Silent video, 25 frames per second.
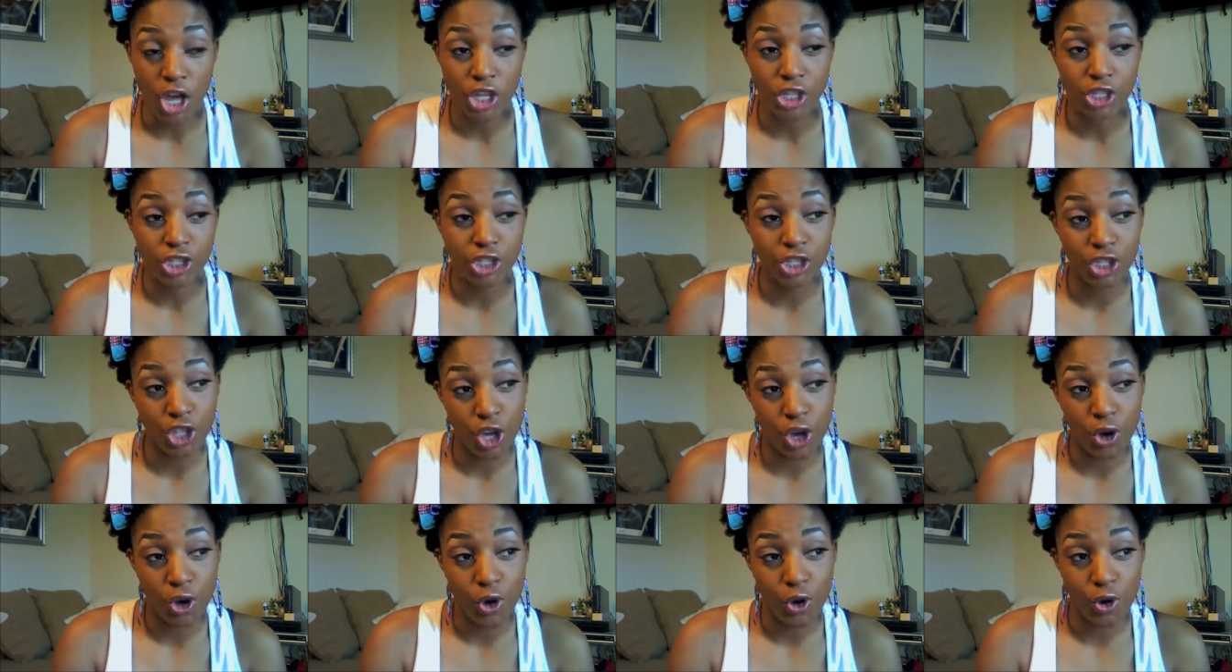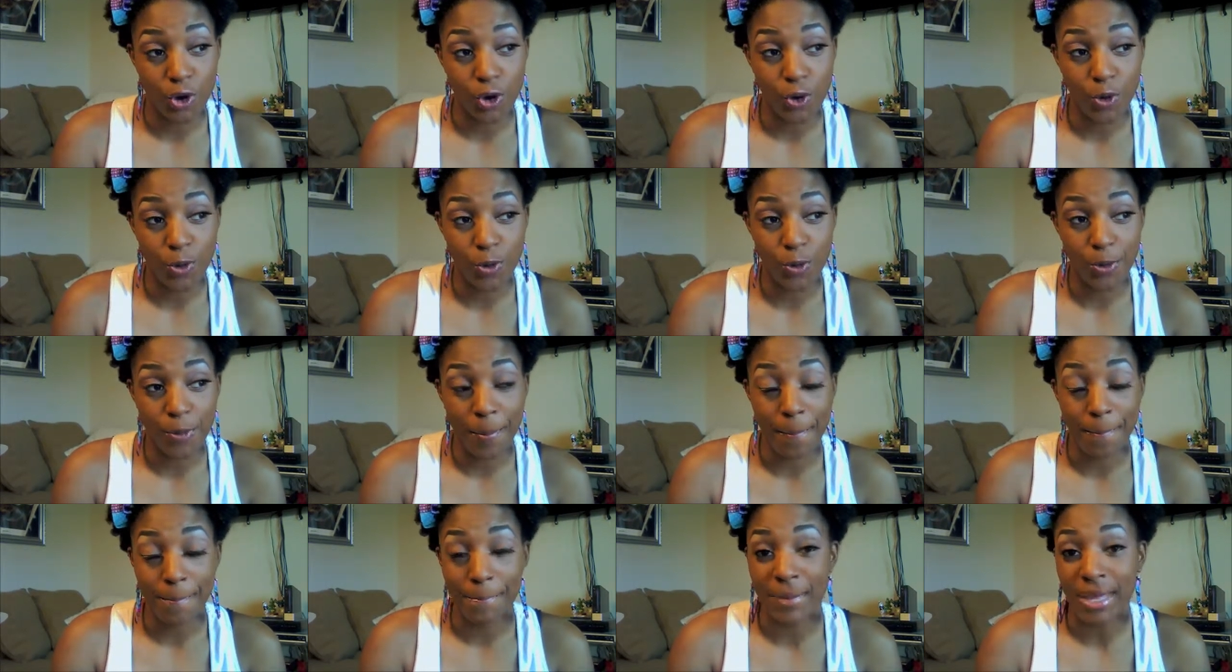So,
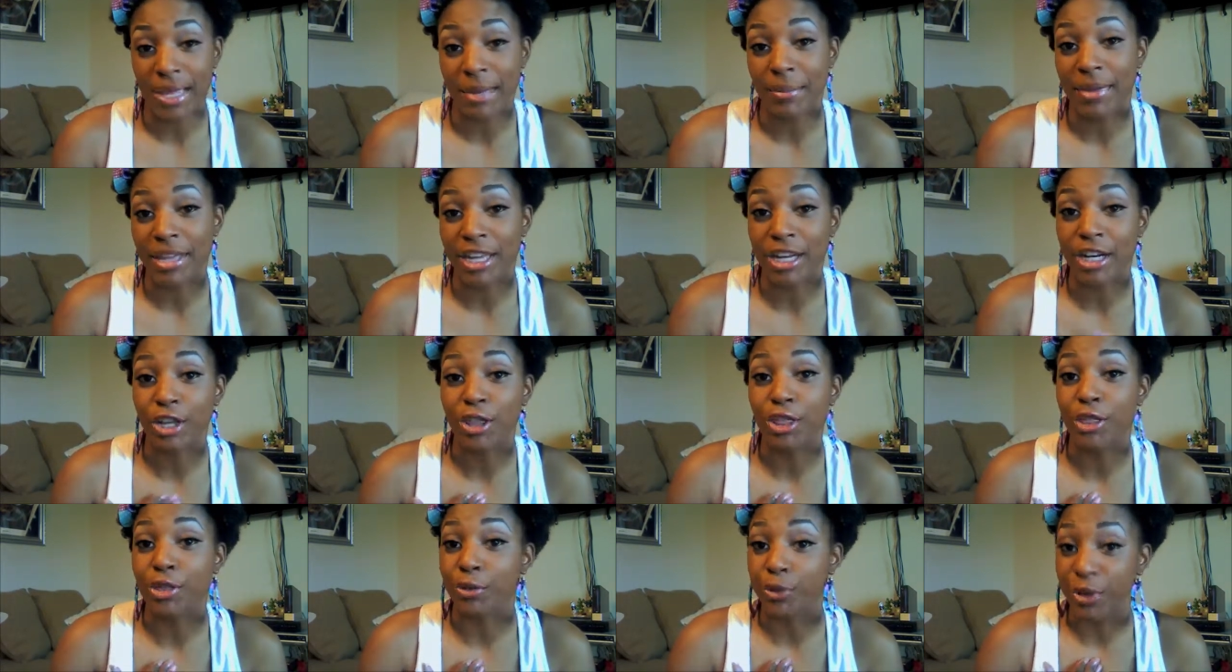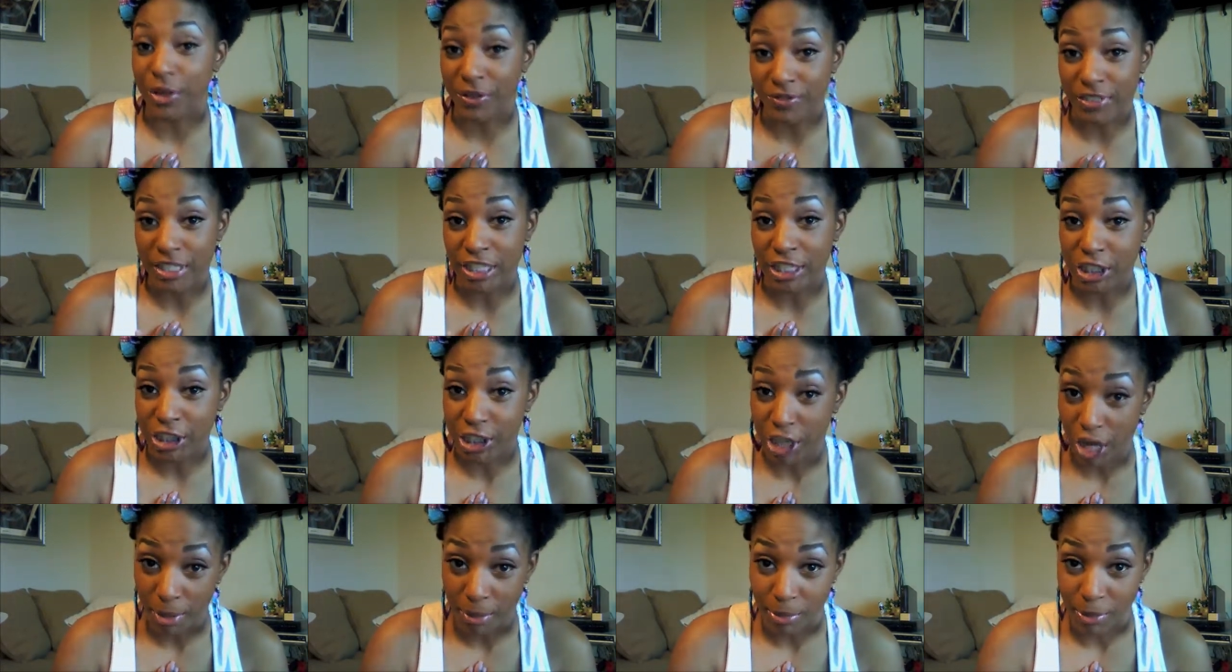me being a thrifty
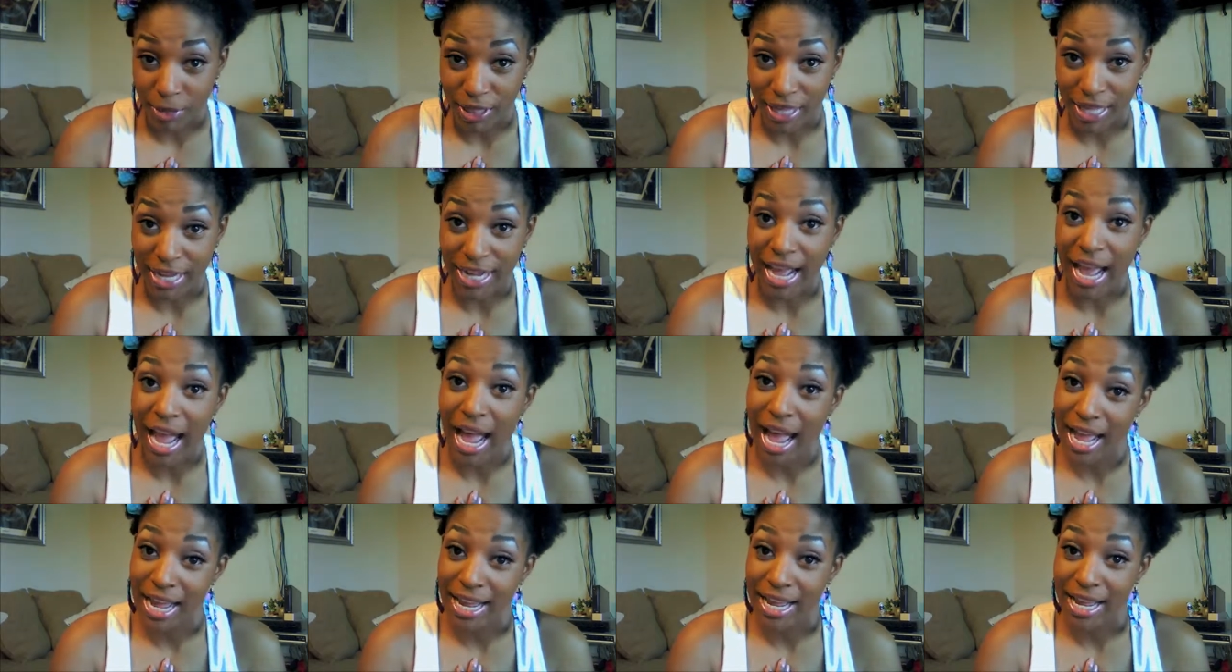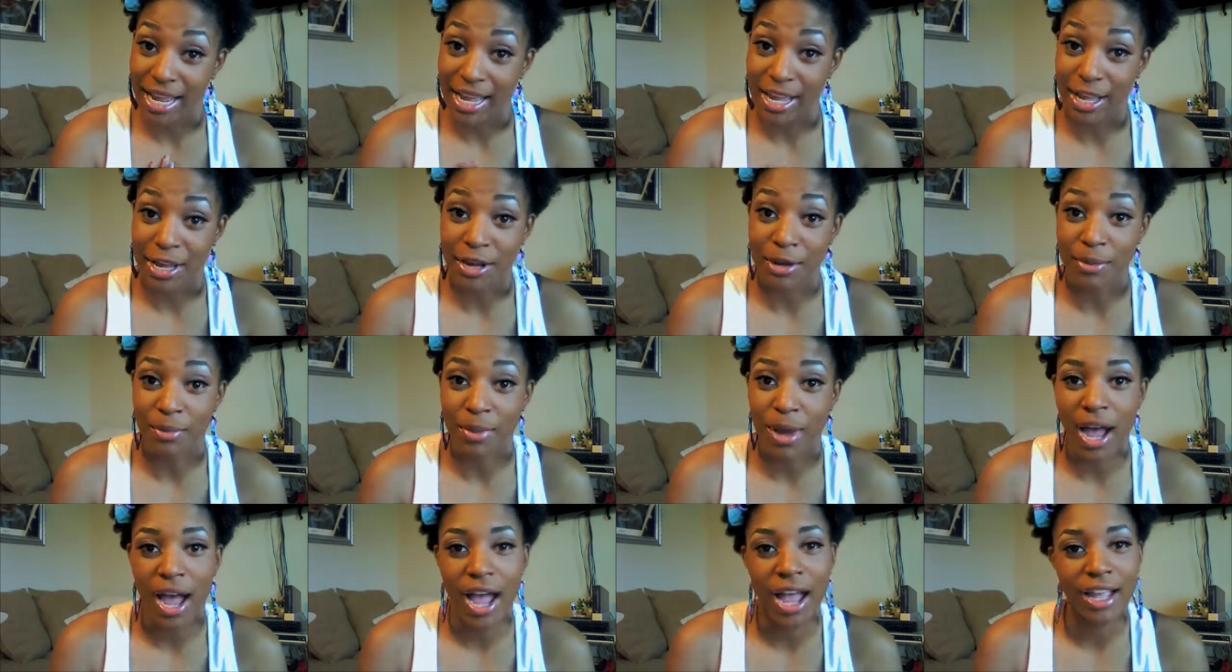shopper that I am,
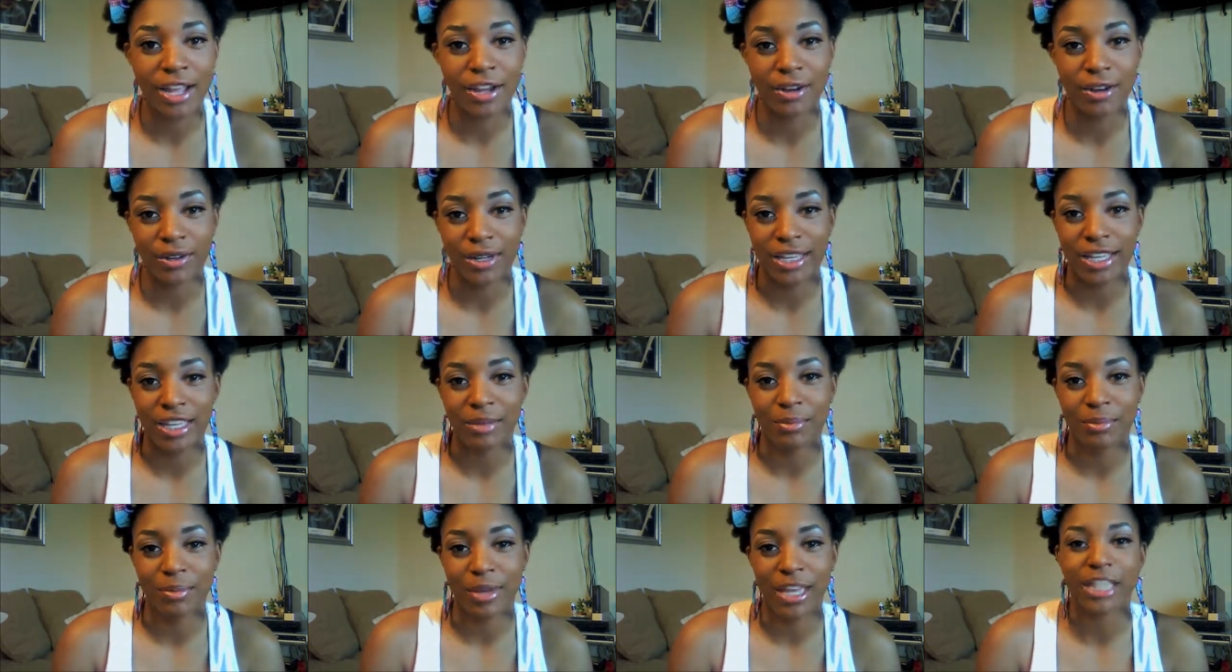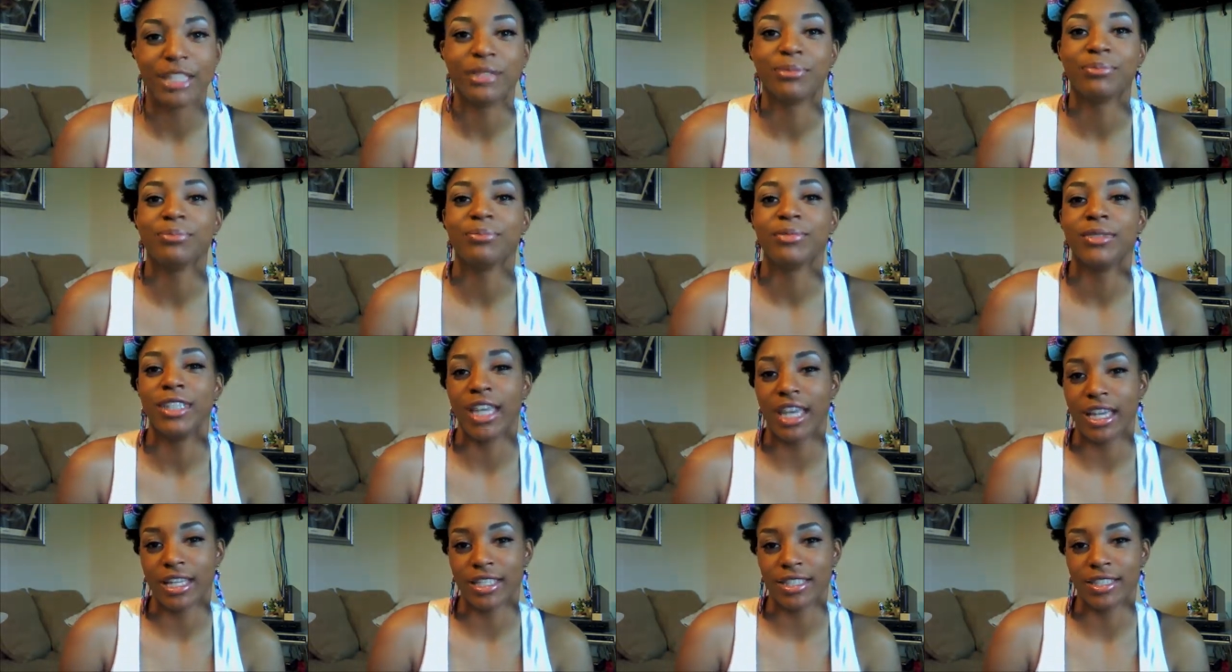I go to eBay.
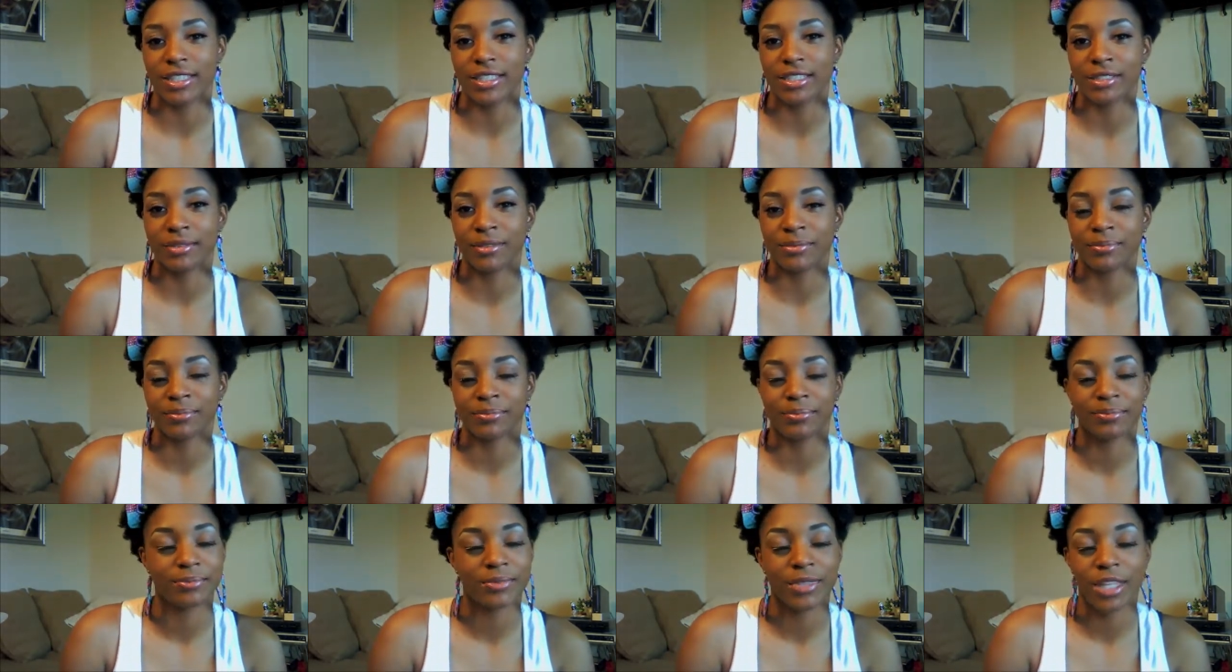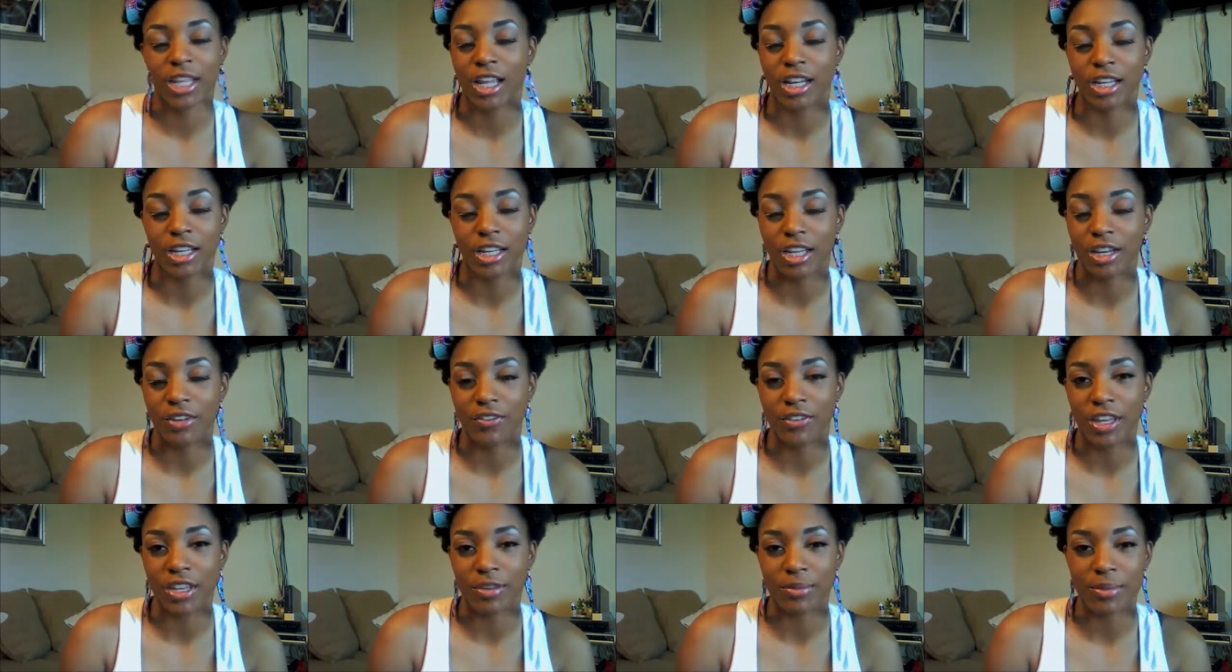Yes,
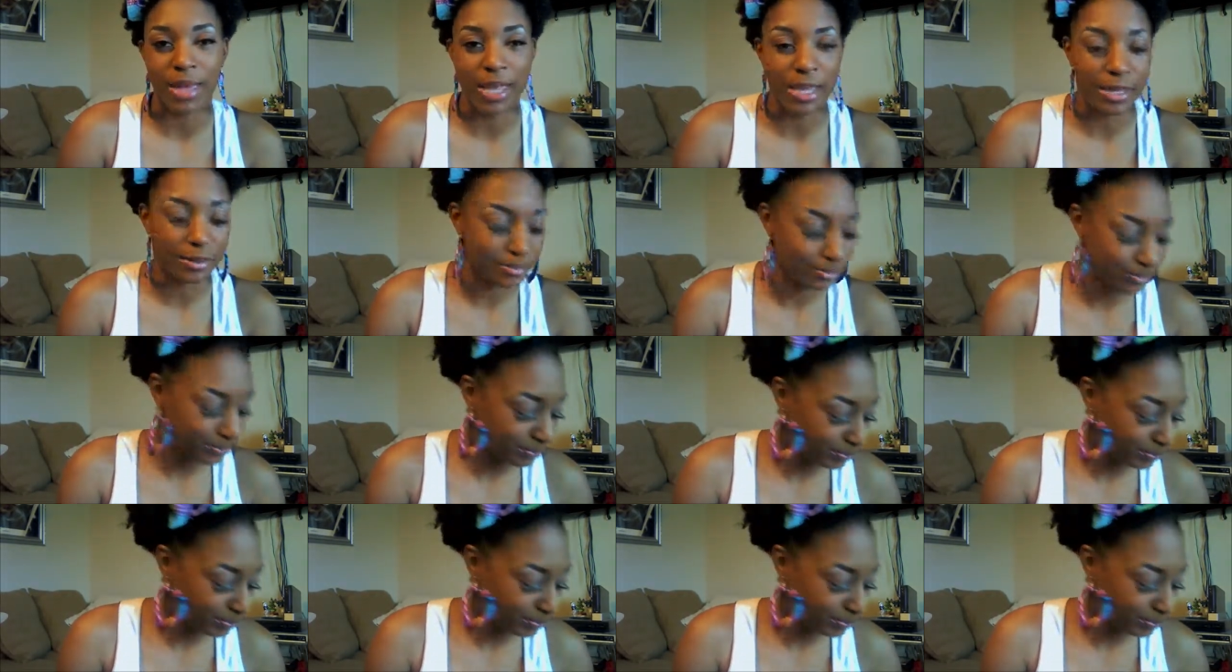love eBay.